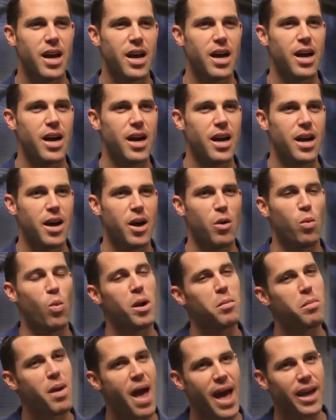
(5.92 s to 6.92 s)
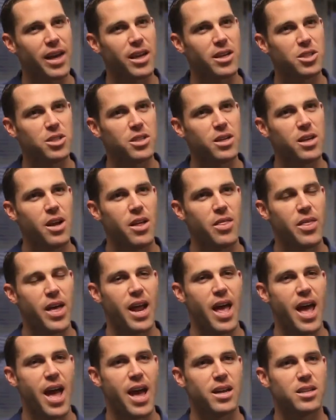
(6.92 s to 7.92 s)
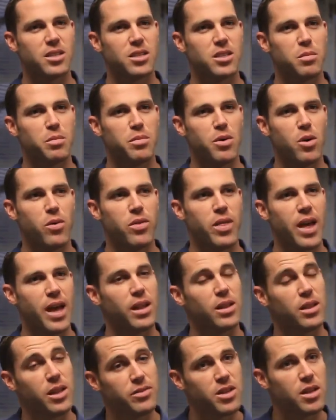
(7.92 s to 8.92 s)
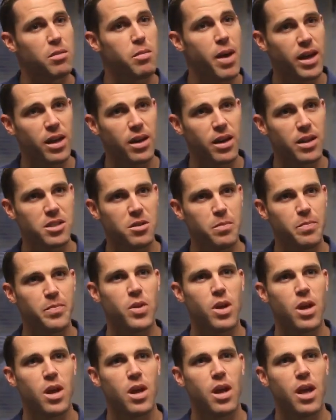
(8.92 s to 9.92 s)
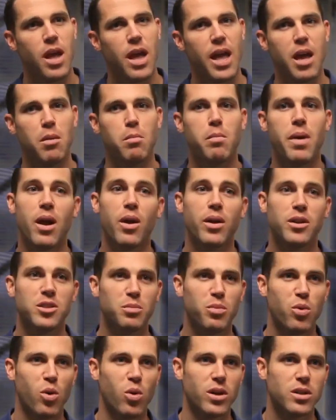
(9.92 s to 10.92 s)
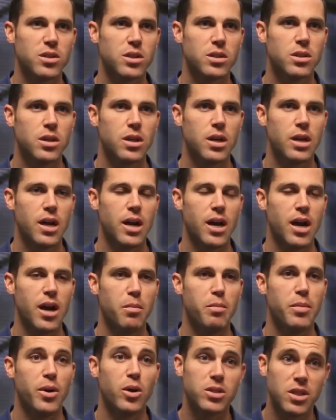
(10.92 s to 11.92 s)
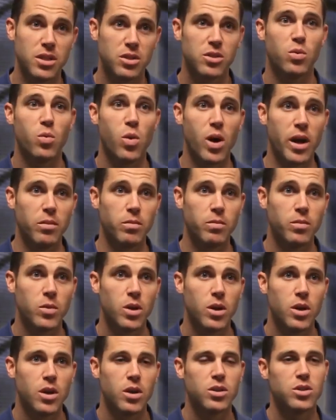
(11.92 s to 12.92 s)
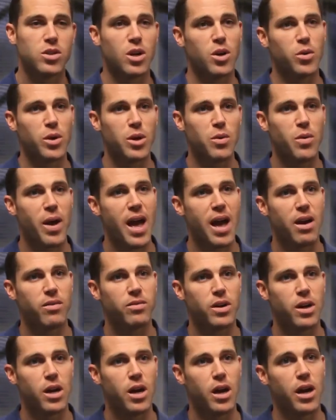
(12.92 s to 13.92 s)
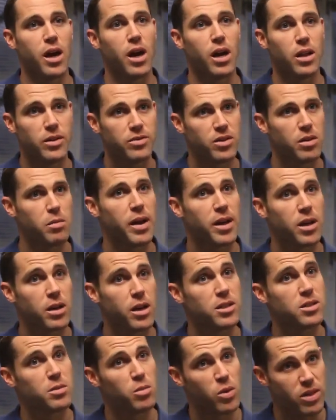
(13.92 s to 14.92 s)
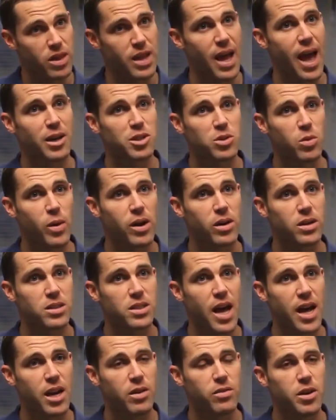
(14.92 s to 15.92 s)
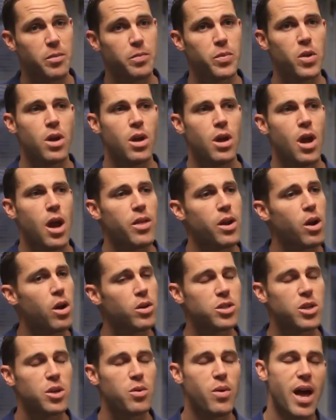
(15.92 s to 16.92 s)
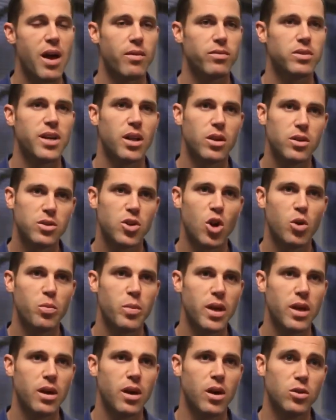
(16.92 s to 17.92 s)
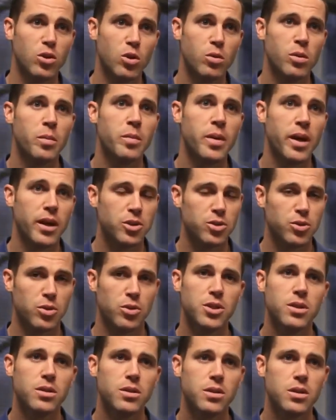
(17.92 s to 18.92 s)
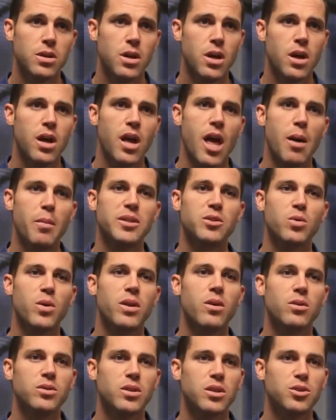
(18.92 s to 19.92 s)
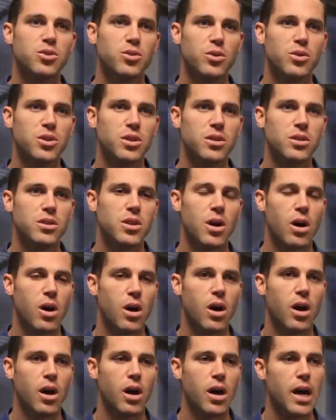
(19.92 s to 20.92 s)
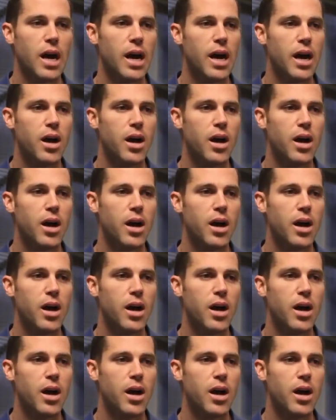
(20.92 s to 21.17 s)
a one package that has both a lifting mechanism and bearing supports built into one. So you have a lifting mechanism with the actuator inside of it, and then also you have telescoping aluminum extrusions, and between those extrusions are